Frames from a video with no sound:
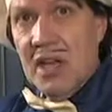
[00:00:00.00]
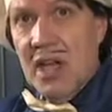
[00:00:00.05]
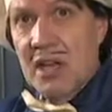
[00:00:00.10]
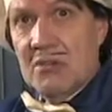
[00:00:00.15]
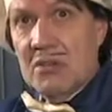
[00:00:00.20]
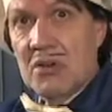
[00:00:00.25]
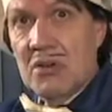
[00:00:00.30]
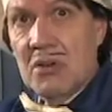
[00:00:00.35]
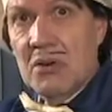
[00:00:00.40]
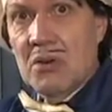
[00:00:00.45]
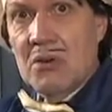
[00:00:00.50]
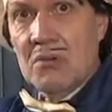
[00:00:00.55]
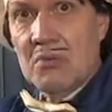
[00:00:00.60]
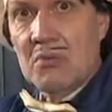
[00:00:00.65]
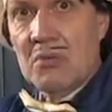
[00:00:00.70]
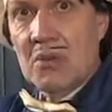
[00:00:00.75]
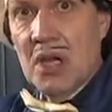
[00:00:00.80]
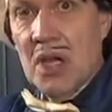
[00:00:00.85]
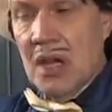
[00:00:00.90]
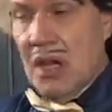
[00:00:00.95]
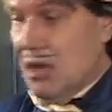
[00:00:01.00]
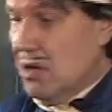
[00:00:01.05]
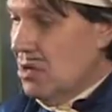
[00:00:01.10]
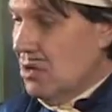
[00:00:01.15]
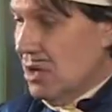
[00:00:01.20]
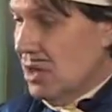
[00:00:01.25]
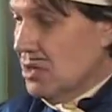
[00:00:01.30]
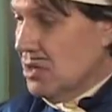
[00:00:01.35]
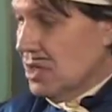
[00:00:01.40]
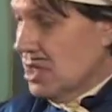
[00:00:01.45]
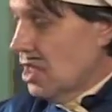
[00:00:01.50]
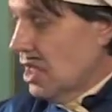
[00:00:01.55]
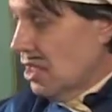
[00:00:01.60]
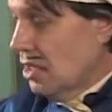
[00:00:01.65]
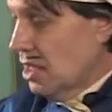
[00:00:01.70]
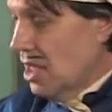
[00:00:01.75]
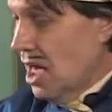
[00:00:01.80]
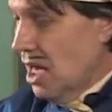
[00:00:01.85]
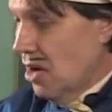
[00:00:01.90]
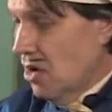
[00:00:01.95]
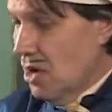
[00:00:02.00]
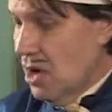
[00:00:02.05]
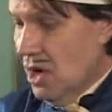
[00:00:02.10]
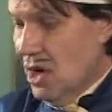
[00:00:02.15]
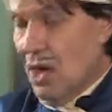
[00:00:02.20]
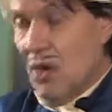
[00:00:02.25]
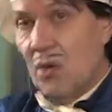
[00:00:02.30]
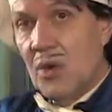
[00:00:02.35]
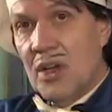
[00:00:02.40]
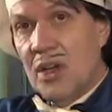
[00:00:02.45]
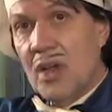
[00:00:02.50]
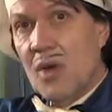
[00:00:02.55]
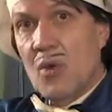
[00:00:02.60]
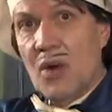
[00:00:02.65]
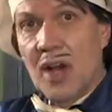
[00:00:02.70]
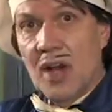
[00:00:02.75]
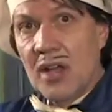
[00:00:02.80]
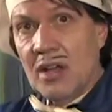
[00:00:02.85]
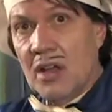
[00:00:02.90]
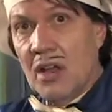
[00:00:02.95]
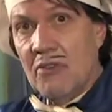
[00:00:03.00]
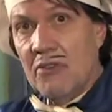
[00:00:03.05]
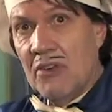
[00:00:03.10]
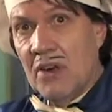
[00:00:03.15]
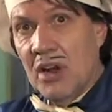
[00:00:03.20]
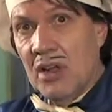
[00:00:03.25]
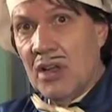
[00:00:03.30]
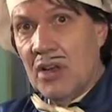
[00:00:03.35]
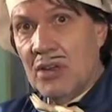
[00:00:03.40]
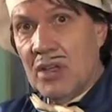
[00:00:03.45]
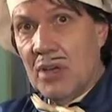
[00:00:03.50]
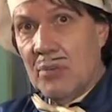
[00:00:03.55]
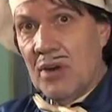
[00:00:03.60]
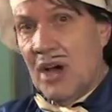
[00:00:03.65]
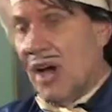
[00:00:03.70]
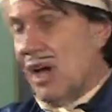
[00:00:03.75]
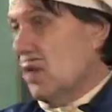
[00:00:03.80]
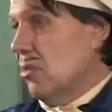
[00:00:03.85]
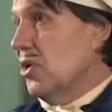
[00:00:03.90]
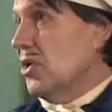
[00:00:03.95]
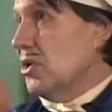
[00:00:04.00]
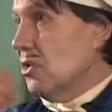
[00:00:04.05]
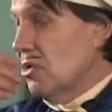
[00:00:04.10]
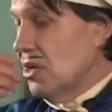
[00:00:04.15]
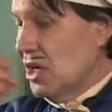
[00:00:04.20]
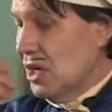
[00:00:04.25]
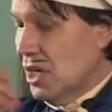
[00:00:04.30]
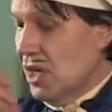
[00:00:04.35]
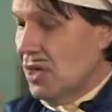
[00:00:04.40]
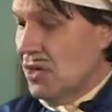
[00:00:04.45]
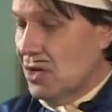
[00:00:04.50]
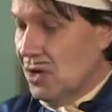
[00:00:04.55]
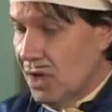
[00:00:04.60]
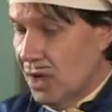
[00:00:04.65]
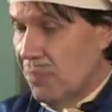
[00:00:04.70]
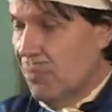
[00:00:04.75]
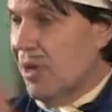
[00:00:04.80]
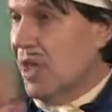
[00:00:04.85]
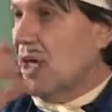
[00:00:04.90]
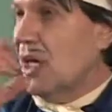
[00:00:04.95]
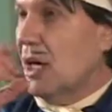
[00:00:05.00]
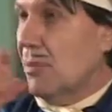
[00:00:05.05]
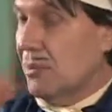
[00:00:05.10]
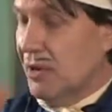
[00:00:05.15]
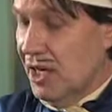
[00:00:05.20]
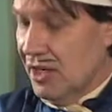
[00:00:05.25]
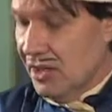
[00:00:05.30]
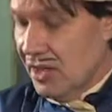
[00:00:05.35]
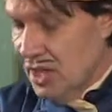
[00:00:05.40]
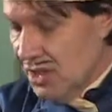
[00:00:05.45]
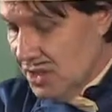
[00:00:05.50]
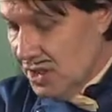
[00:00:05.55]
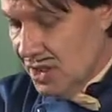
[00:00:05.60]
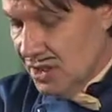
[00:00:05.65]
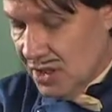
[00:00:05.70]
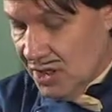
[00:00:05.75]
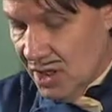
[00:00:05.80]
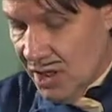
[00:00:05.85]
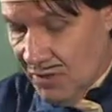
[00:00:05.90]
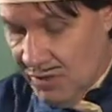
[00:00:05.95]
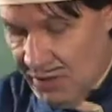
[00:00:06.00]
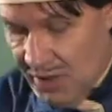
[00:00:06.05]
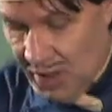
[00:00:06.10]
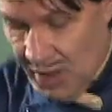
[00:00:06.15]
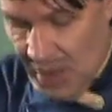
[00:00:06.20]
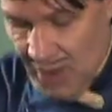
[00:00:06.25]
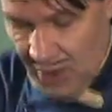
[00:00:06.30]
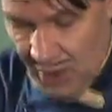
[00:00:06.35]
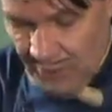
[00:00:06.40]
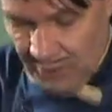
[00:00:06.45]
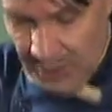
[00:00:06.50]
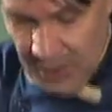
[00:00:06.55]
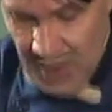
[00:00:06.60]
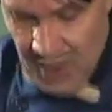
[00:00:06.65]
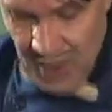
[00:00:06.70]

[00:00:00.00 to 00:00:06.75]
that too. Yeah, you can see it. Now, we don't want it to fall out the bottom when you're eating it. You can pick it up like this. It's going to fall out.